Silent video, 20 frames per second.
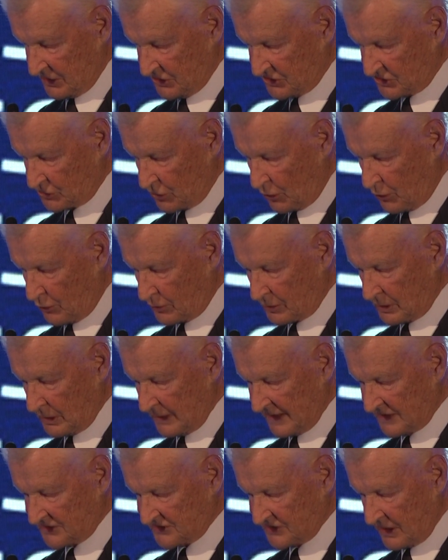
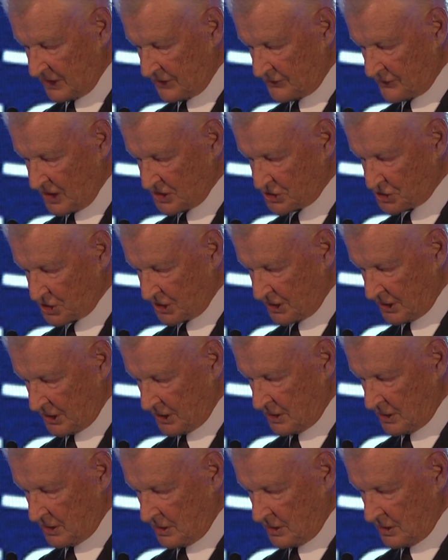historical acceleration,